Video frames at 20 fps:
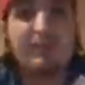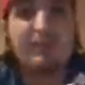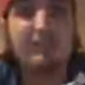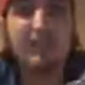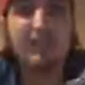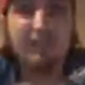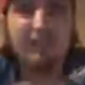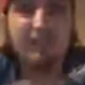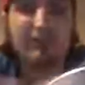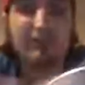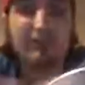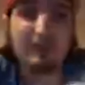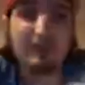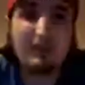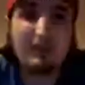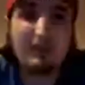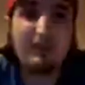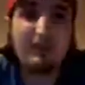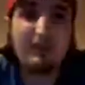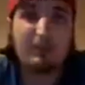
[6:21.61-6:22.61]
there is going to be
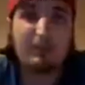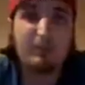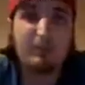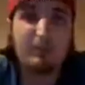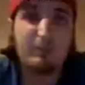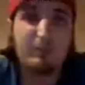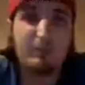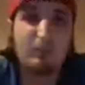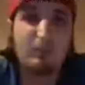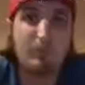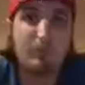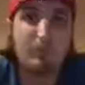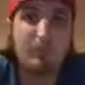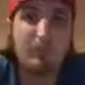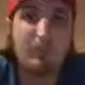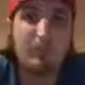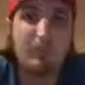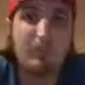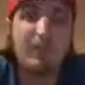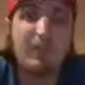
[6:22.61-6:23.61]
telescopic wobble
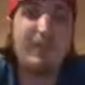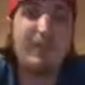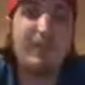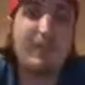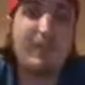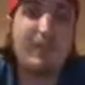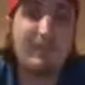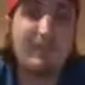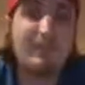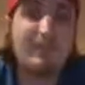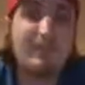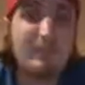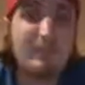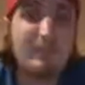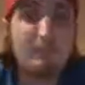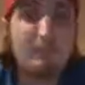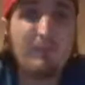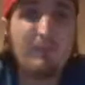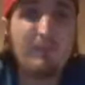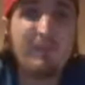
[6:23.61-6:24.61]
there. It is
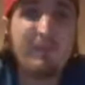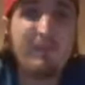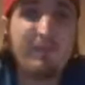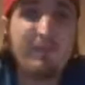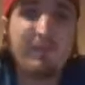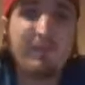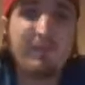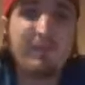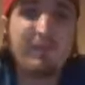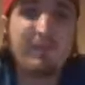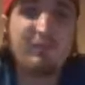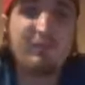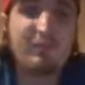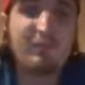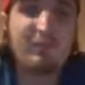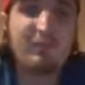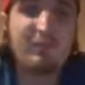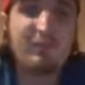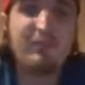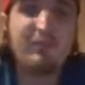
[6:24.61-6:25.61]
simply a fact
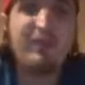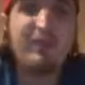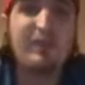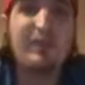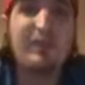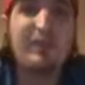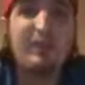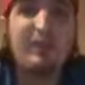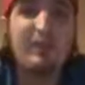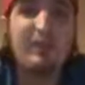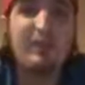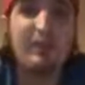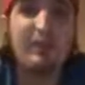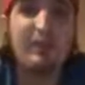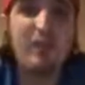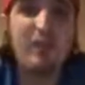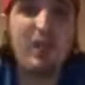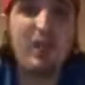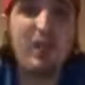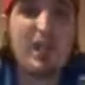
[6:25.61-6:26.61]
of
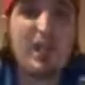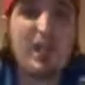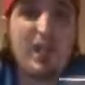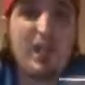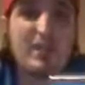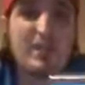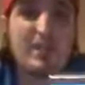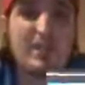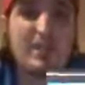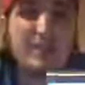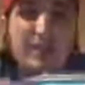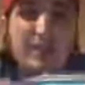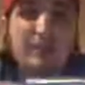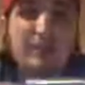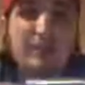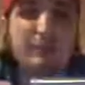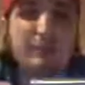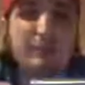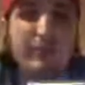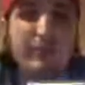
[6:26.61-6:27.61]
the only
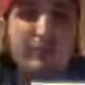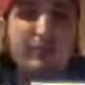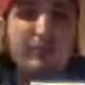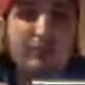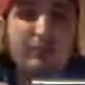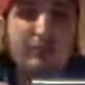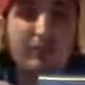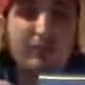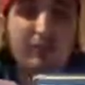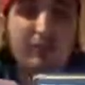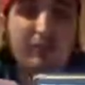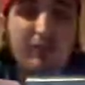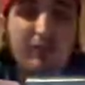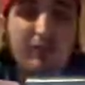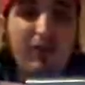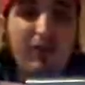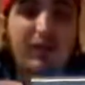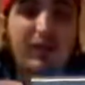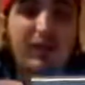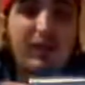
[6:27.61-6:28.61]
way you would
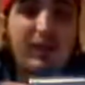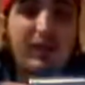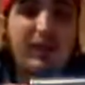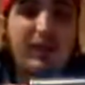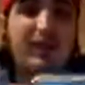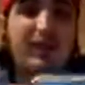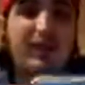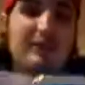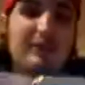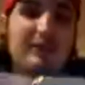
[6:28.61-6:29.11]
not get that is if